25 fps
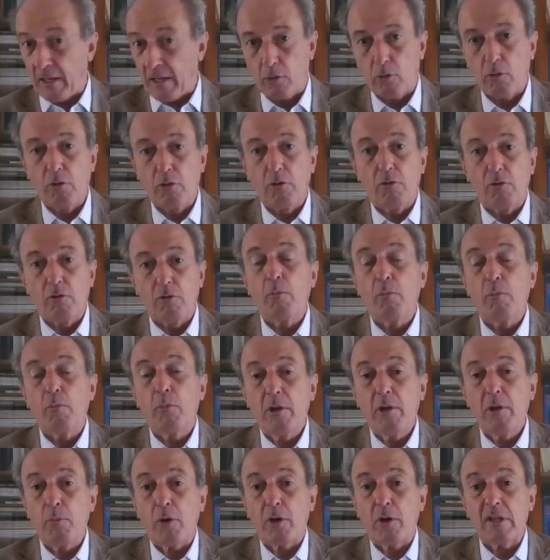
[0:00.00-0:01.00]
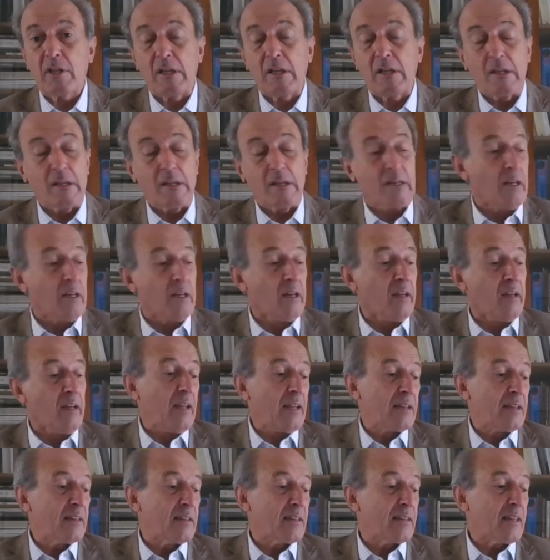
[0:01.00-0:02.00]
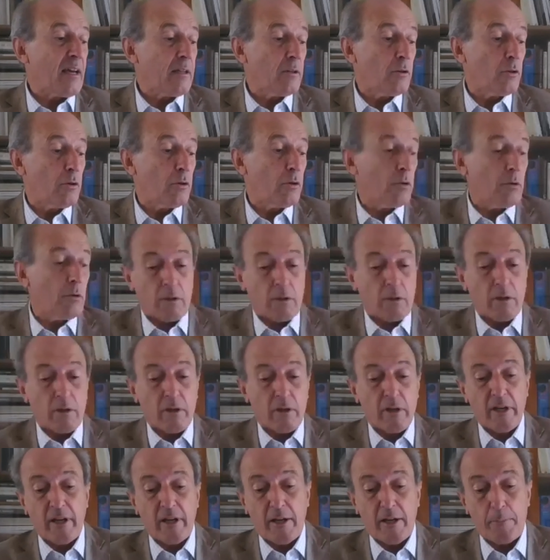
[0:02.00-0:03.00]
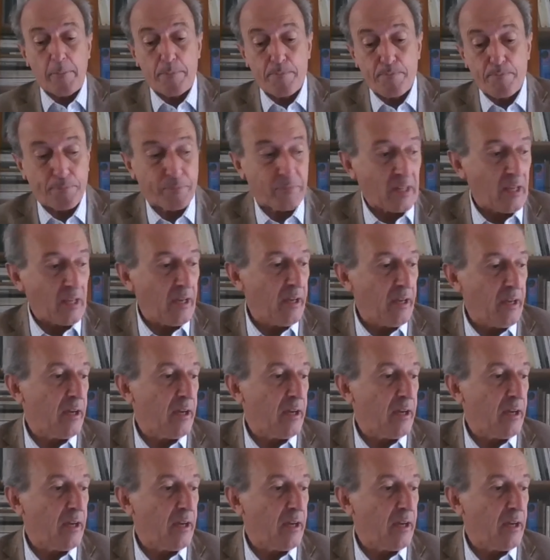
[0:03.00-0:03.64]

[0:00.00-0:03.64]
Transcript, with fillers: job opportunities for young people and for everyone. That's key.